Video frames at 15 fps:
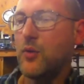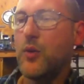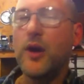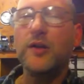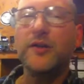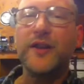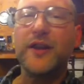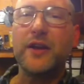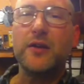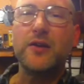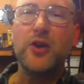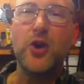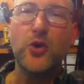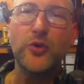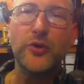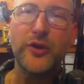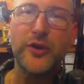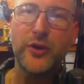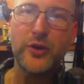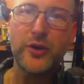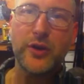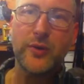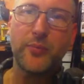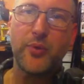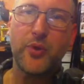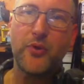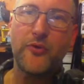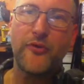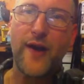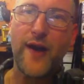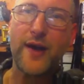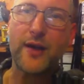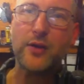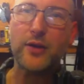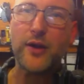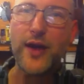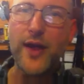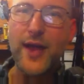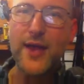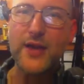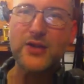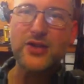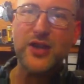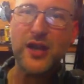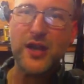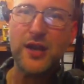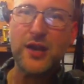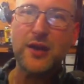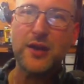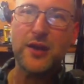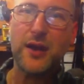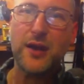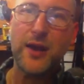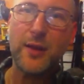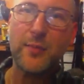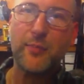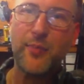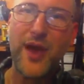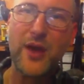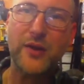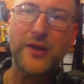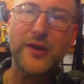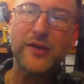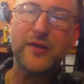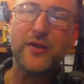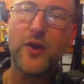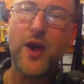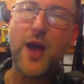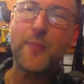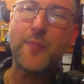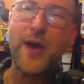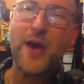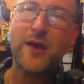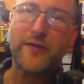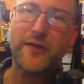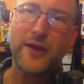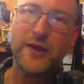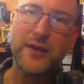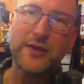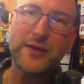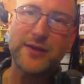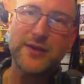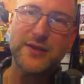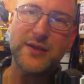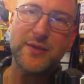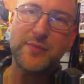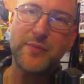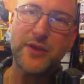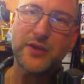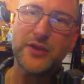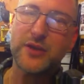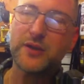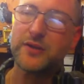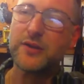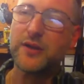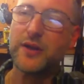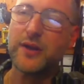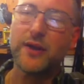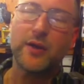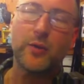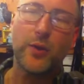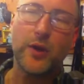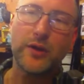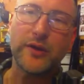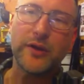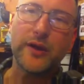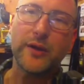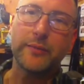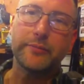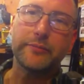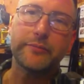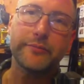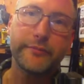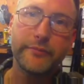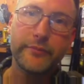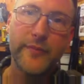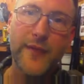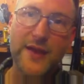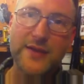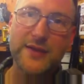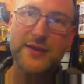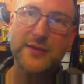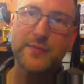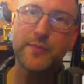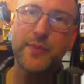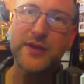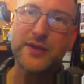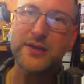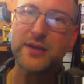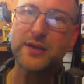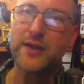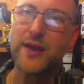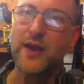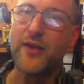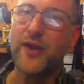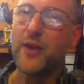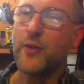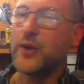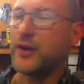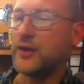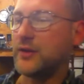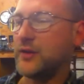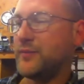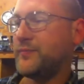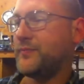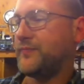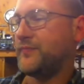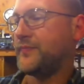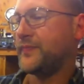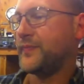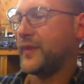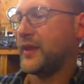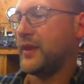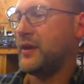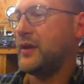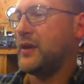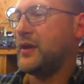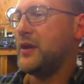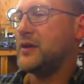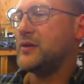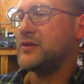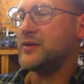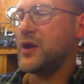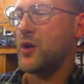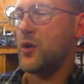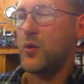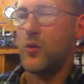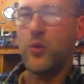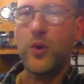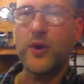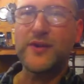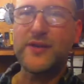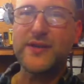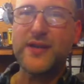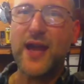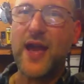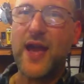welding a known good profile or edge in, and then pounding the crap out of it into submission until I could weld it in. That's basically how that went. So, what's